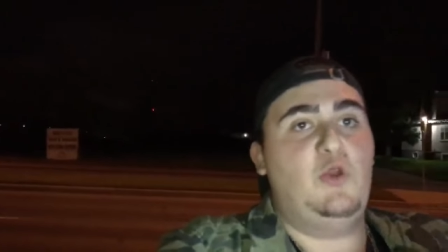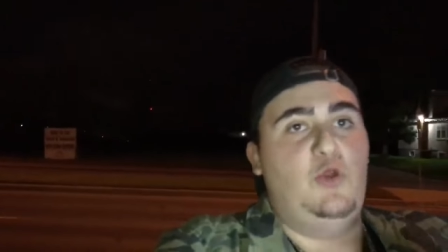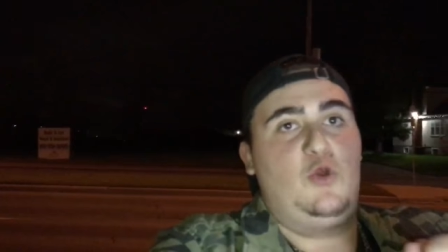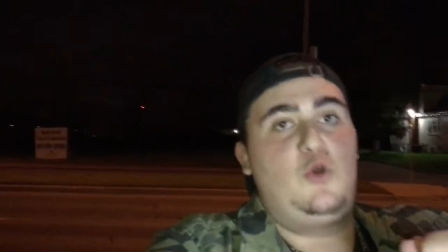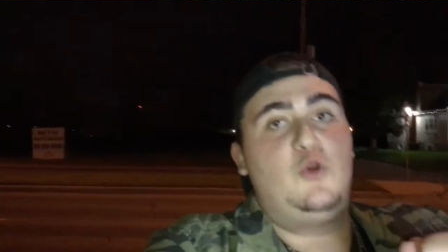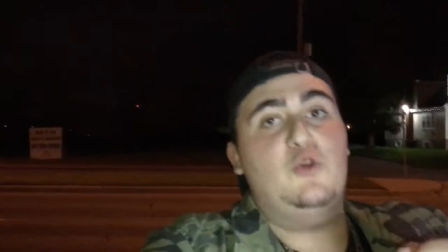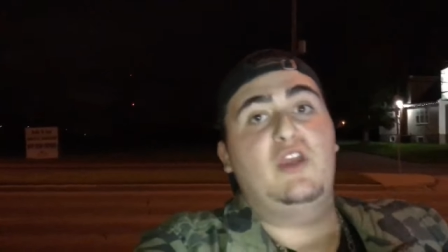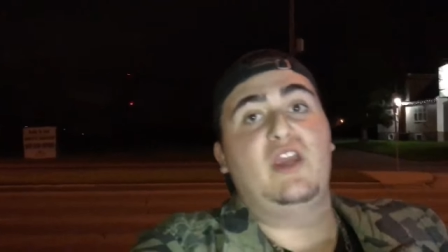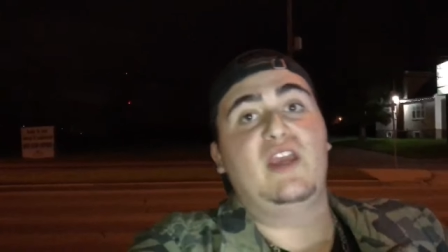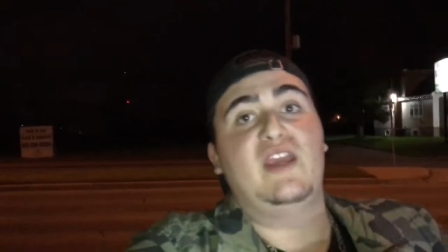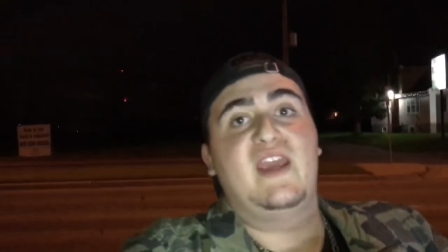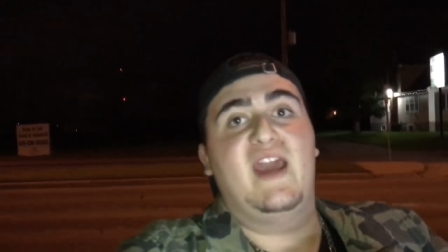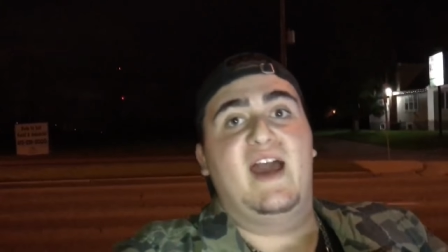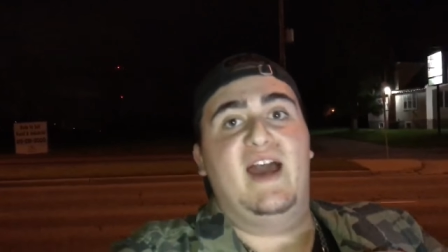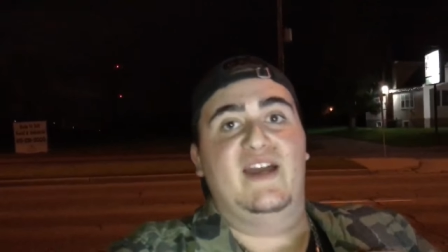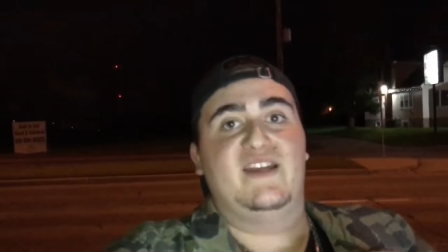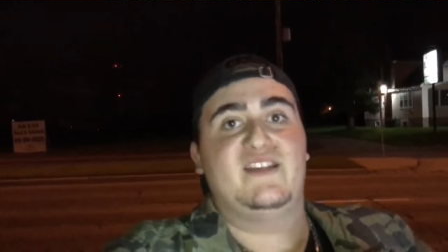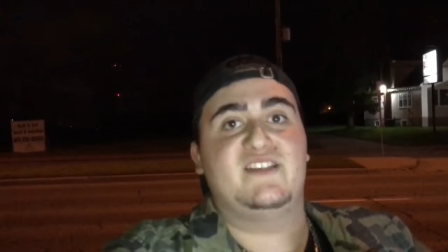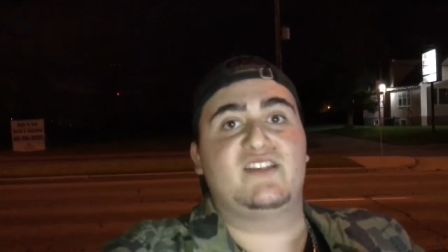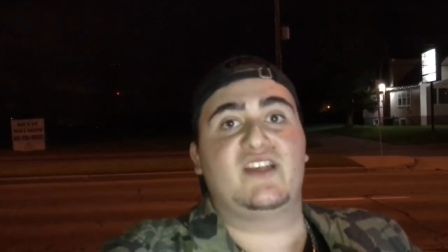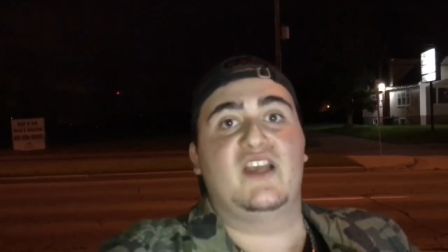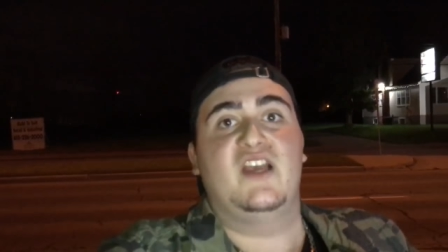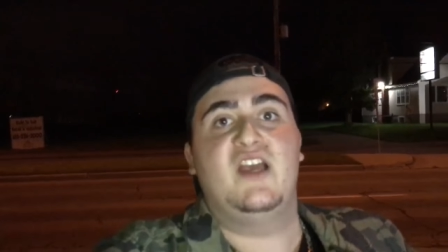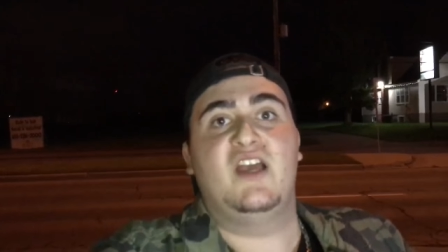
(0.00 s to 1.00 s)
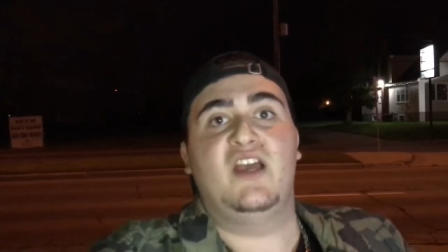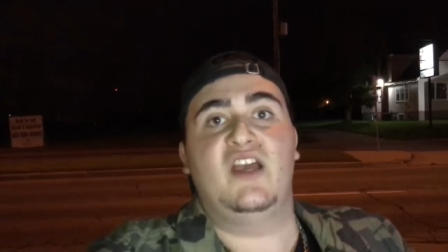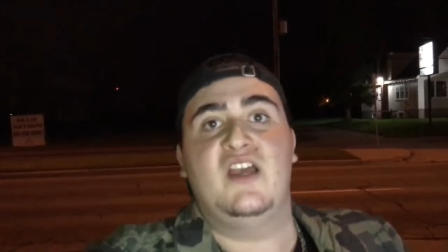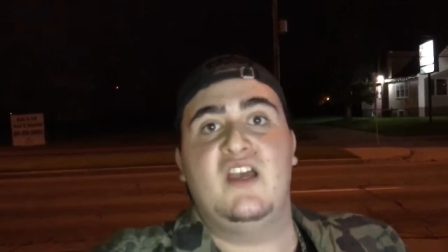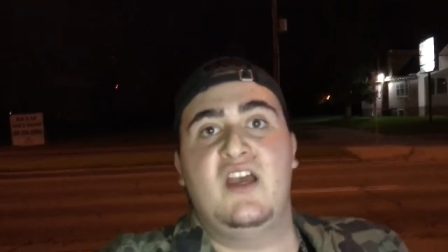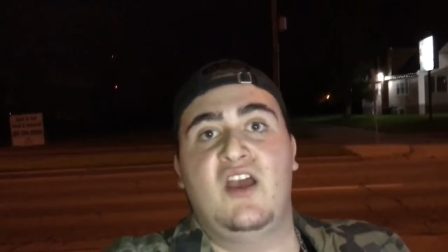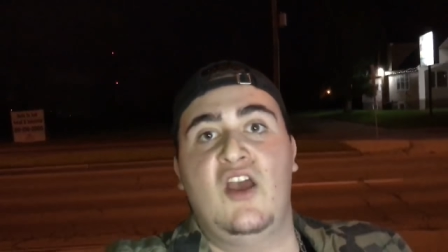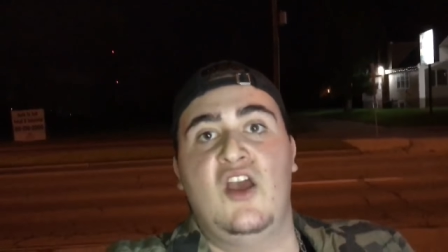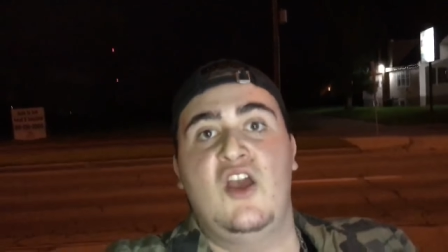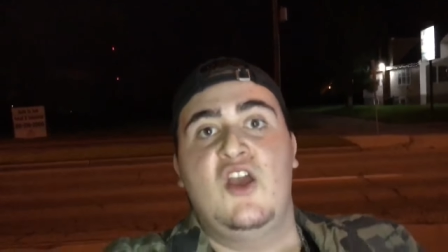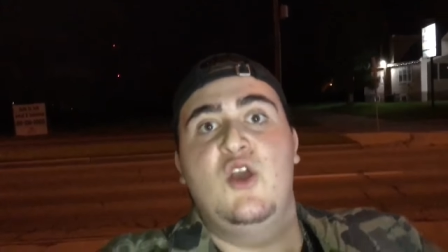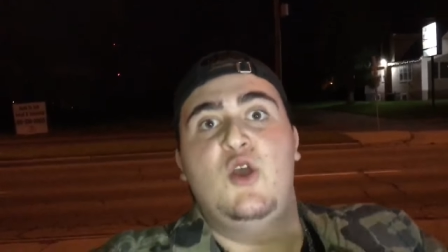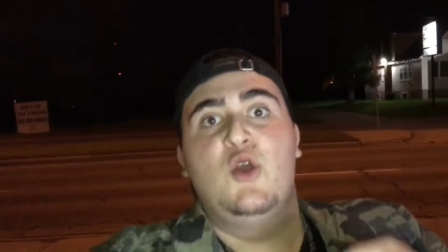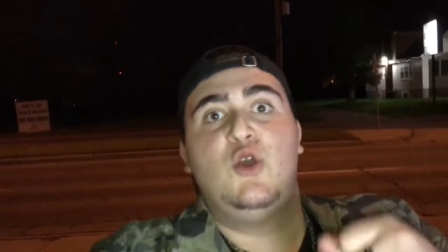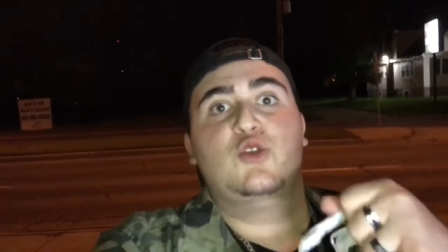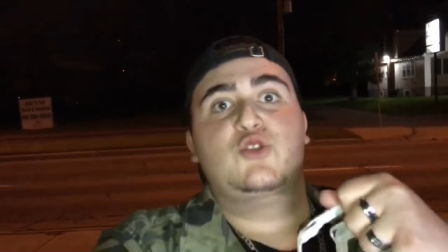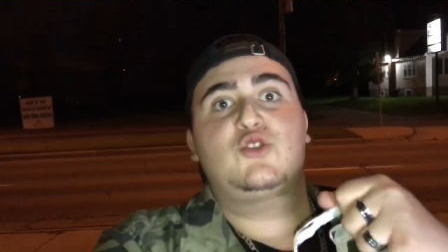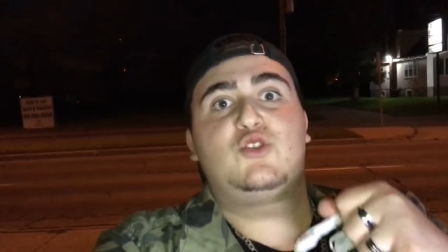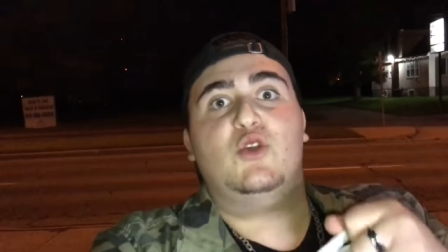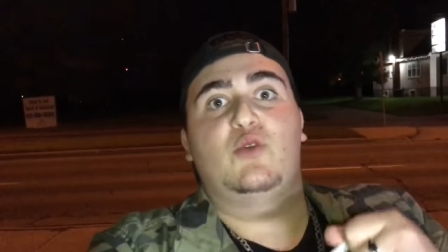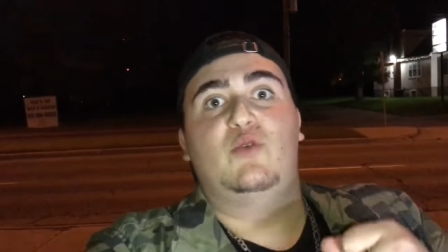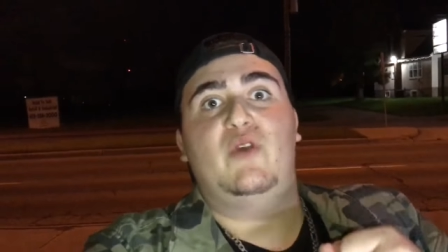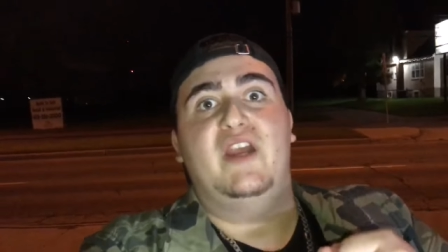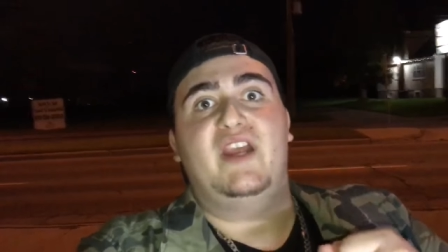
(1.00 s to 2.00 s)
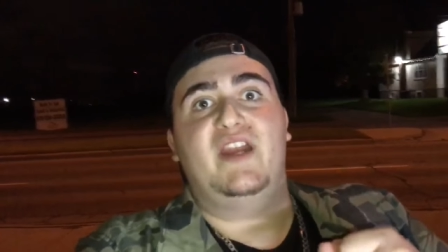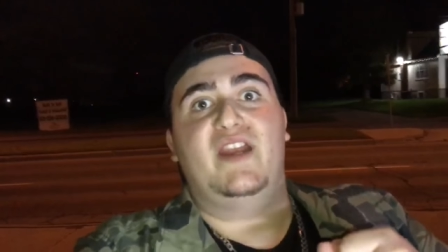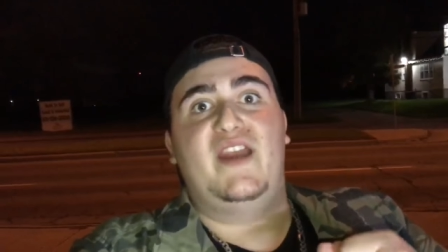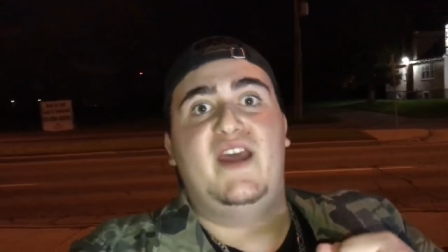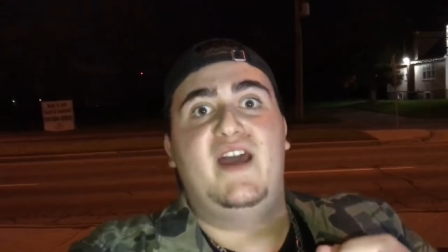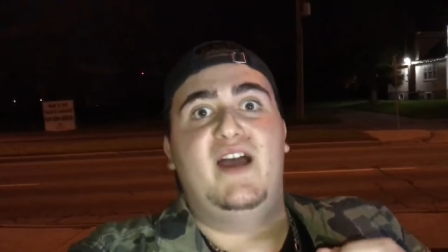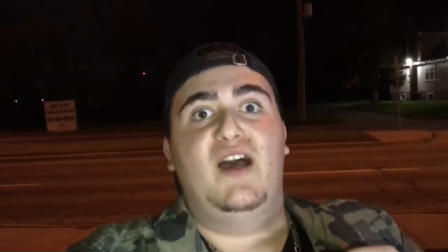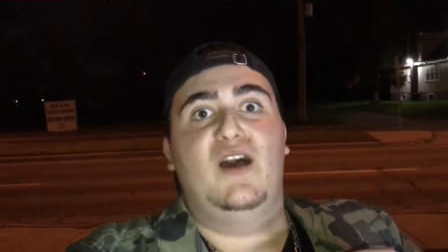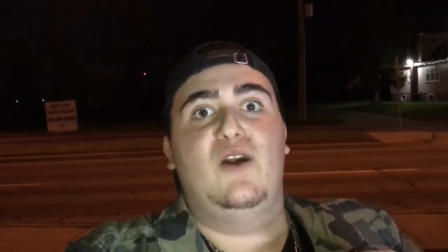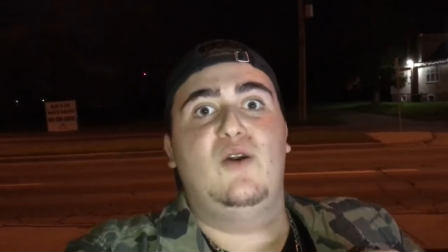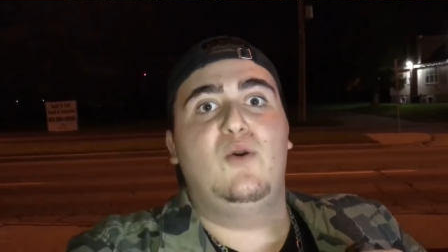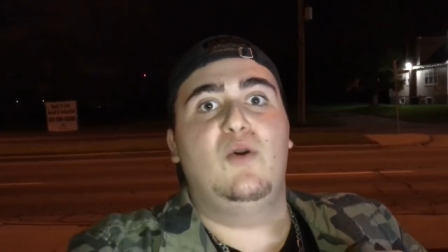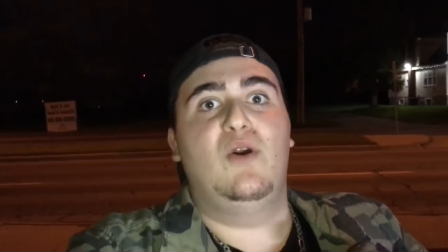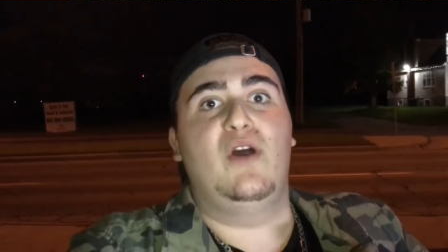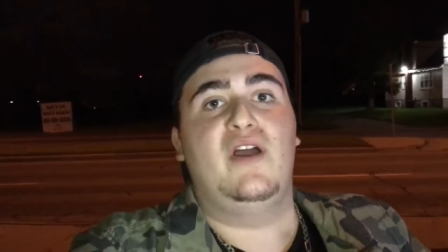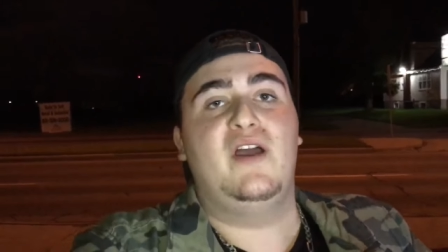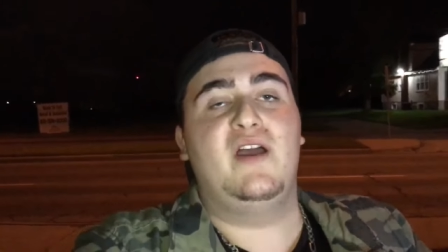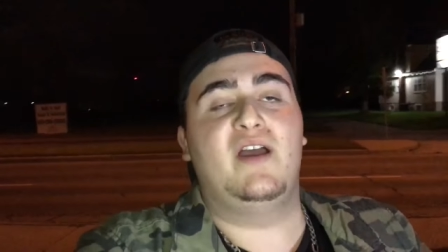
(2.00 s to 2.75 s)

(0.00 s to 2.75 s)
Okay, guys. So right now,